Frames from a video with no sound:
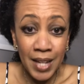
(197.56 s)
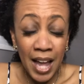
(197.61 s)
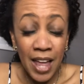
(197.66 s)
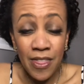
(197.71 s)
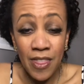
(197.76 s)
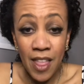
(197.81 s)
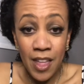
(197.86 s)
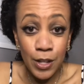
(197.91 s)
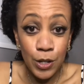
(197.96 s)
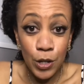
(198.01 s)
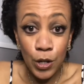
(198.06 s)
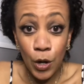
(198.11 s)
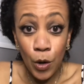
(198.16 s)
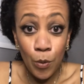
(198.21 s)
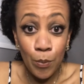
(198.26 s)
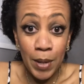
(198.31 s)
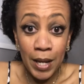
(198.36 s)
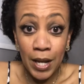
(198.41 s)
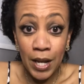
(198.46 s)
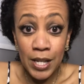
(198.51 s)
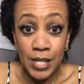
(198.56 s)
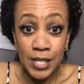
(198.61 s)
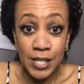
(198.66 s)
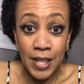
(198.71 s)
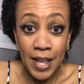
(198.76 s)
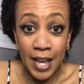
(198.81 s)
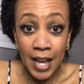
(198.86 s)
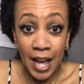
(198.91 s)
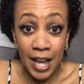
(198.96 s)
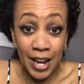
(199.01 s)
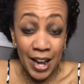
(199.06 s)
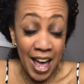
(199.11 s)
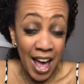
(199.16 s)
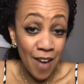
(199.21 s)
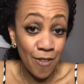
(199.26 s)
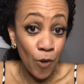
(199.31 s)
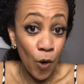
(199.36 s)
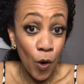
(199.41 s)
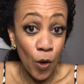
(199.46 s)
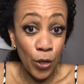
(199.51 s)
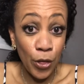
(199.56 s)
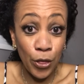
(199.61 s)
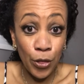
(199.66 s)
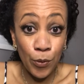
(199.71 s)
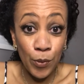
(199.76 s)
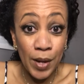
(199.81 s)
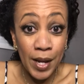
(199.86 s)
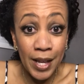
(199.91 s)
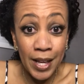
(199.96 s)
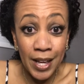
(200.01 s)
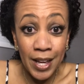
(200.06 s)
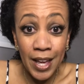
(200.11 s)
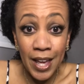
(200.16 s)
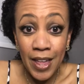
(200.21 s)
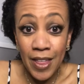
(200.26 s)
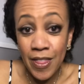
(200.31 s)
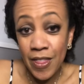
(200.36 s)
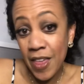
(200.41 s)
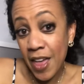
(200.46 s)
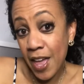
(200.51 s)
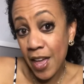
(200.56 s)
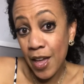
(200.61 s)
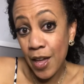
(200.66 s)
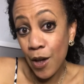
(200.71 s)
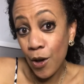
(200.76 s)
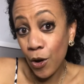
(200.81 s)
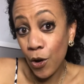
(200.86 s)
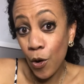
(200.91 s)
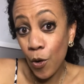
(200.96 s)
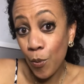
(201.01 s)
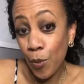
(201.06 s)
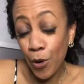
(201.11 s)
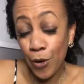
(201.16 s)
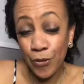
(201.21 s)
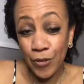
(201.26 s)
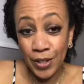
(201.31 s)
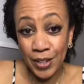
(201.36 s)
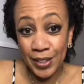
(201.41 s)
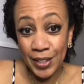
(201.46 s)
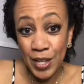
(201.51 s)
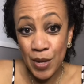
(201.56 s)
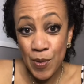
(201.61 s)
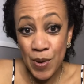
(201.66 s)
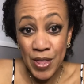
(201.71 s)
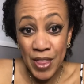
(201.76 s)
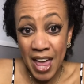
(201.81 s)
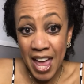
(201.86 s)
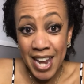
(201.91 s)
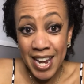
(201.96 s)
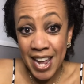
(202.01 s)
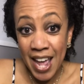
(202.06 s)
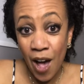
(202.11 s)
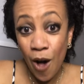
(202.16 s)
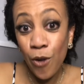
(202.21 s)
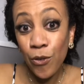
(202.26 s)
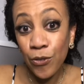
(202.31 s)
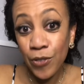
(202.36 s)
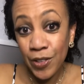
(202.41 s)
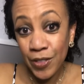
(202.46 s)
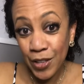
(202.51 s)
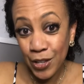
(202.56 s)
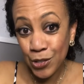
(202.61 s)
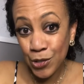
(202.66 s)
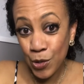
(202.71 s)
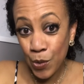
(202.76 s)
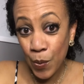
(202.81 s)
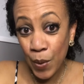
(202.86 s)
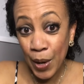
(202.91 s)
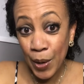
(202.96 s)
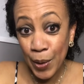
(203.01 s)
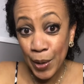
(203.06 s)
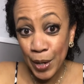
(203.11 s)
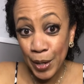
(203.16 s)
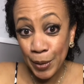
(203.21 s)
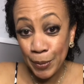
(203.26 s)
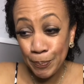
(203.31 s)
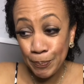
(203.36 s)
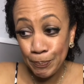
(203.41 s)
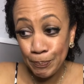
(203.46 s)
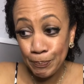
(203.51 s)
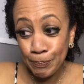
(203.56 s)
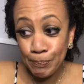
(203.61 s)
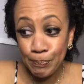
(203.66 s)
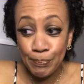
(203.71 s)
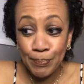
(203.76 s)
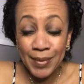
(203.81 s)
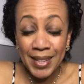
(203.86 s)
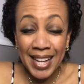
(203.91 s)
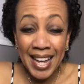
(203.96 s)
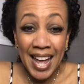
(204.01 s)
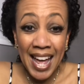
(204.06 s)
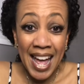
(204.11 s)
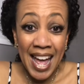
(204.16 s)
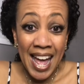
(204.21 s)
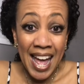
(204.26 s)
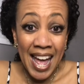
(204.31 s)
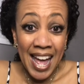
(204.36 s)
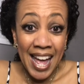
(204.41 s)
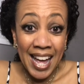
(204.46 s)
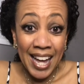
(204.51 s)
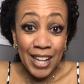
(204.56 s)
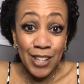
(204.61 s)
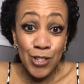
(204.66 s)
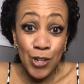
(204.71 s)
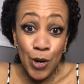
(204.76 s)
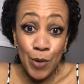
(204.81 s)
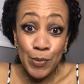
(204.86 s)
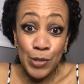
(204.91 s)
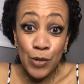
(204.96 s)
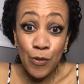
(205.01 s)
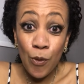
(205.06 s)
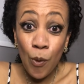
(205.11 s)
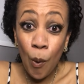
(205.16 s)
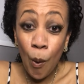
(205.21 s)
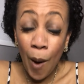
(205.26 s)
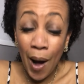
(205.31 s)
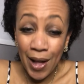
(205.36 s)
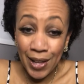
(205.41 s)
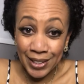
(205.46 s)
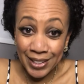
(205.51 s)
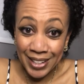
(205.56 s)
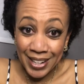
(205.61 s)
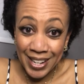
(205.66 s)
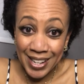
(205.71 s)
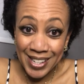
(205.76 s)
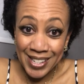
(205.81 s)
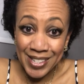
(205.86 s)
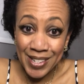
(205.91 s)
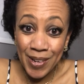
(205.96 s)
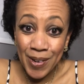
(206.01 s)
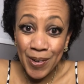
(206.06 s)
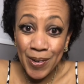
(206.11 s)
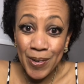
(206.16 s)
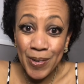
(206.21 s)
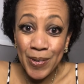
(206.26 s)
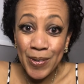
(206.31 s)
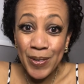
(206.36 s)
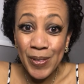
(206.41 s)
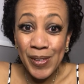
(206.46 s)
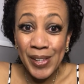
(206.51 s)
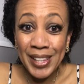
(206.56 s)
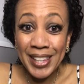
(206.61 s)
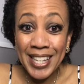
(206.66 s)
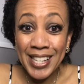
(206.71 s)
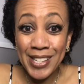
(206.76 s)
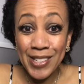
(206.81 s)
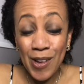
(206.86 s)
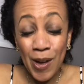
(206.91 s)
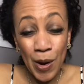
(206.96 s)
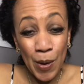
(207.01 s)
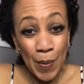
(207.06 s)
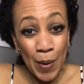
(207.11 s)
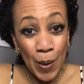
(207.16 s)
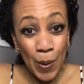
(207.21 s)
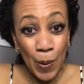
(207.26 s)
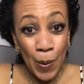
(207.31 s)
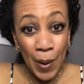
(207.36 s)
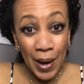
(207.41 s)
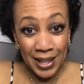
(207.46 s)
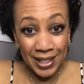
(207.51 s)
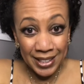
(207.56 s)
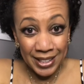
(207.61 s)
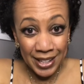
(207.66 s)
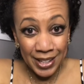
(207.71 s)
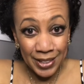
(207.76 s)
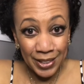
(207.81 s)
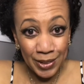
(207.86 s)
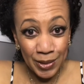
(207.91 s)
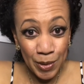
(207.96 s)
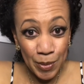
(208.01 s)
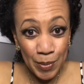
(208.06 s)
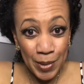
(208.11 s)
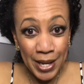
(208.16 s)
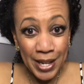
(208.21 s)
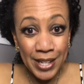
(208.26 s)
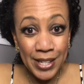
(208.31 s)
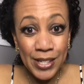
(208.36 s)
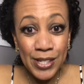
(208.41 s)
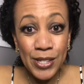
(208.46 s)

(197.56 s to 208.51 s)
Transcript: And, because they kind of have all three, they go perfectly with any outfit that you're wearing. In terms of quality, so let's talk about quality a little bit.